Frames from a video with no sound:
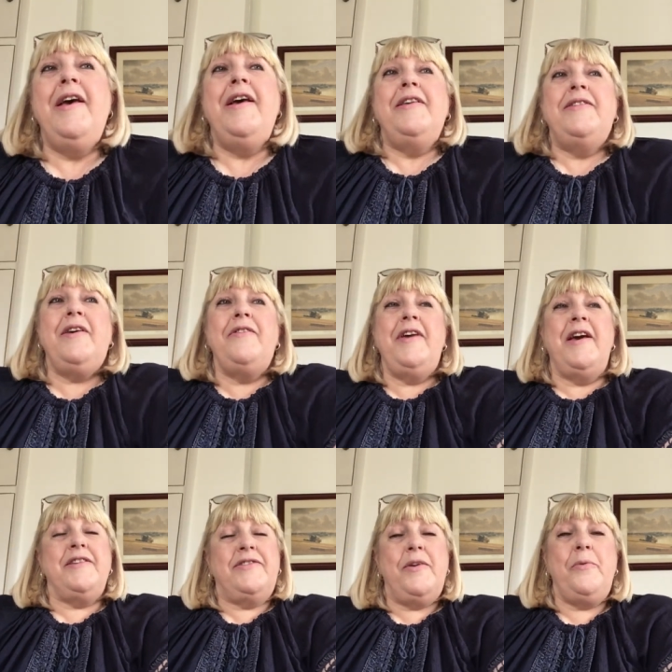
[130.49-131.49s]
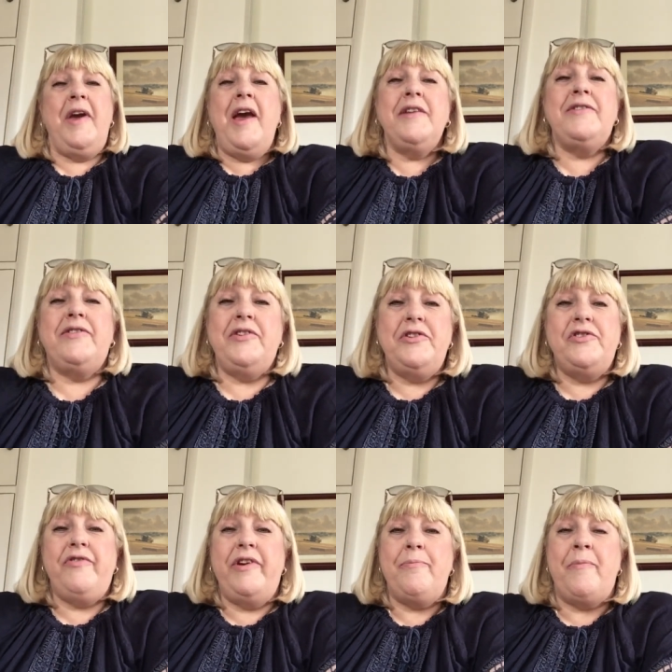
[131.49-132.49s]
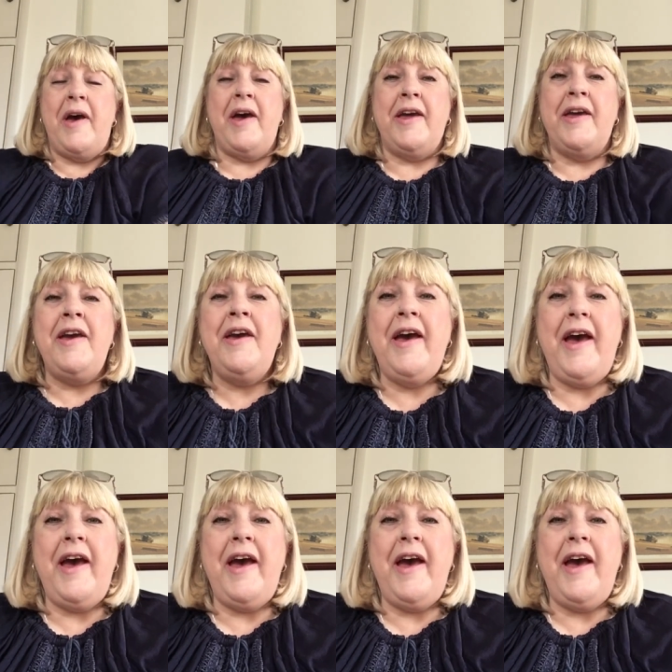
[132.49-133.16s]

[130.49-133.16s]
so yeah so we had surgery in may